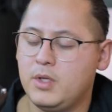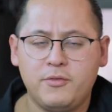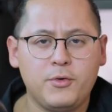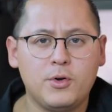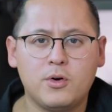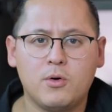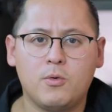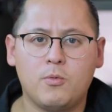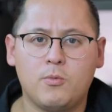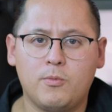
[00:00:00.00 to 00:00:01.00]
If you don't
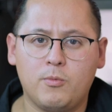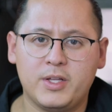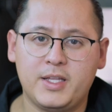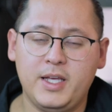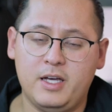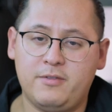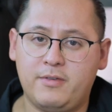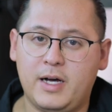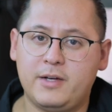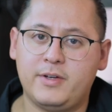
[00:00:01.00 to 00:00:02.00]
know what the
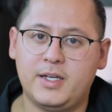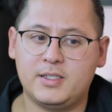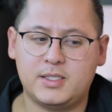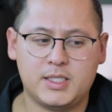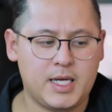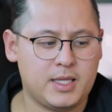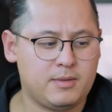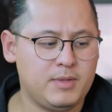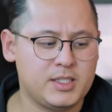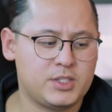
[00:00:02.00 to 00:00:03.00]
F5 is,
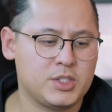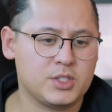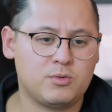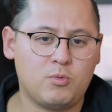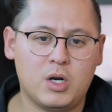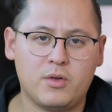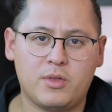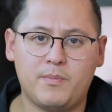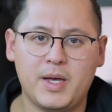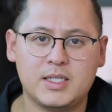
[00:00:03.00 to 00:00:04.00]
it's just one of
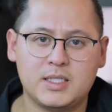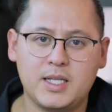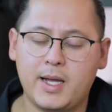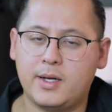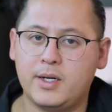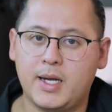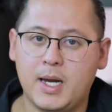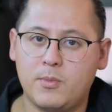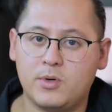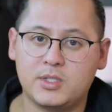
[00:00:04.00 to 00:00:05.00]
the best Nikon
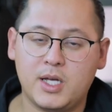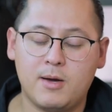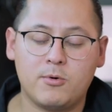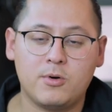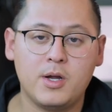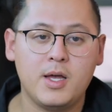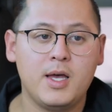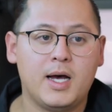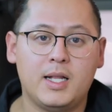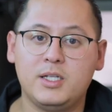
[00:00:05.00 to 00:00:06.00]
cameras ever,
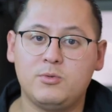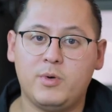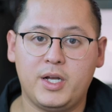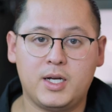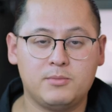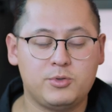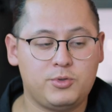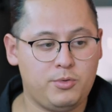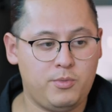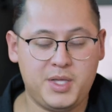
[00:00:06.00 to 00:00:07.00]
at least when it comes
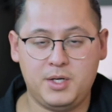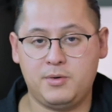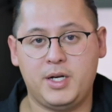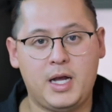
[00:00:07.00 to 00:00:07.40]
to metering,